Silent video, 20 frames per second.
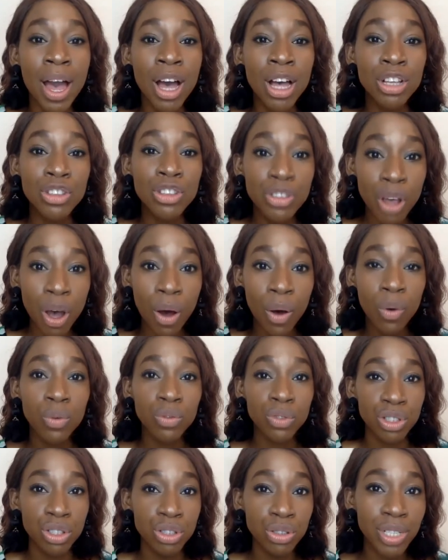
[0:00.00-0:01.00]

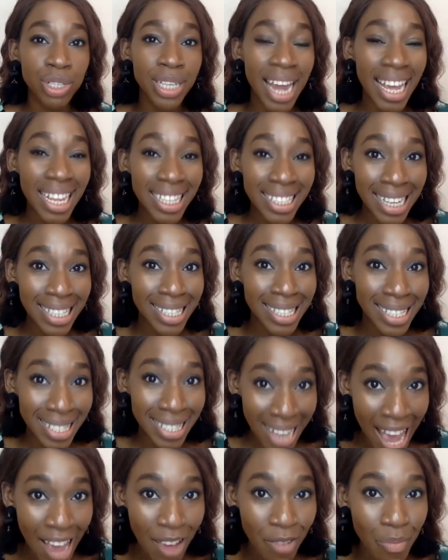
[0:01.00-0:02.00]
So today's
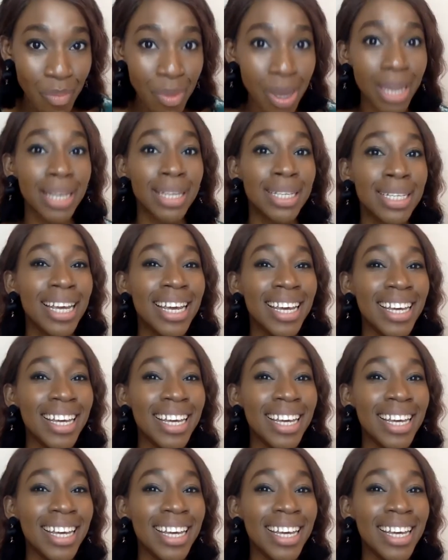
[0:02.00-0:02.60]
assignment,